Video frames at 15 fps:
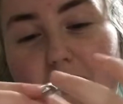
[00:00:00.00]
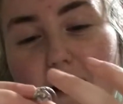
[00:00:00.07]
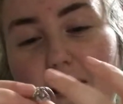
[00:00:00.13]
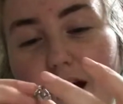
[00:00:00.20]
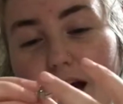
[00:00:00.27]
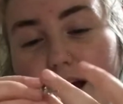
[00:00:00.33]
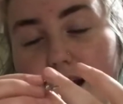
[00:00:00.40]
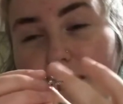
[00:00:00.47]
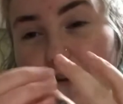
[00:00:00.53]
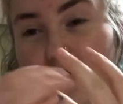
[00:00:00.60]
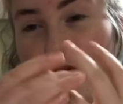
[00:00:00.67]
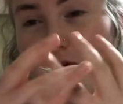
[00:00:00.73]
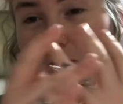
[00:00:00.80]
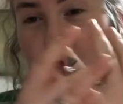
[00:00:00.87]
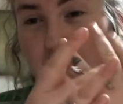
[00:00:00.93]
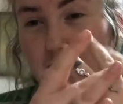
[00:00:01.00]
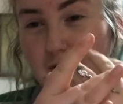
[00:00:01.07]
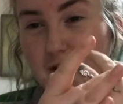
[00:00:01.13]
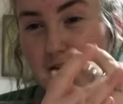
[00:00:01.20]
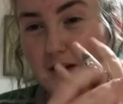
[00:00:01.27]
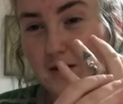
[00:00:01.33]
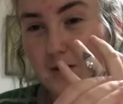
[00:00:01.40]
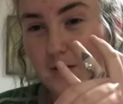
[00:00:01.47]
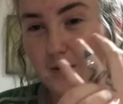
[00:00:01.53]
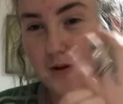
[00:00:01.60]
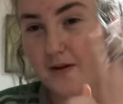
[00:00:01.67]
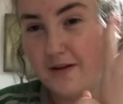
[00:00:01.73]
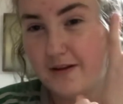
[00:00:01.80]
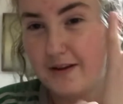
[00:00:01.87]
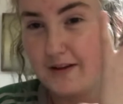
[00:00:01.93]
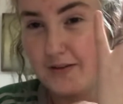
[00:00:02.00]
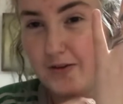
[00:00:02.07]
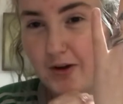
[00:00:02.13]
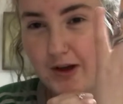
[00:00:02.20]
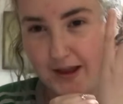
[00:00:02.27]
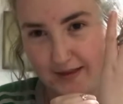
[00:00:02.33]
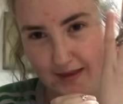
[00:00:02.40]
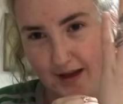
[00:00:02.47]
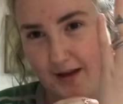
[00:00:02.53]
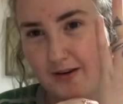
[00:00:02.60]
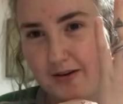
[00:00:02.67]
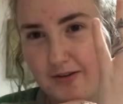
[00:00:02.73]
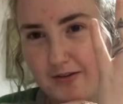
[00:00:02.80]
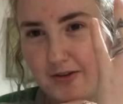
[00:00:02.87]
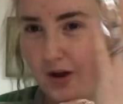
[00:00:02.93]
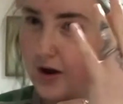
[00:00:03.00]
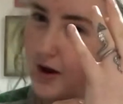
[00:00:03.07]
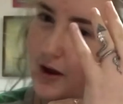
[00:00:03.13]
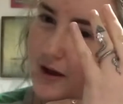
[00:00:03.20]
And it is so freaking cool. Look at that. Sorry.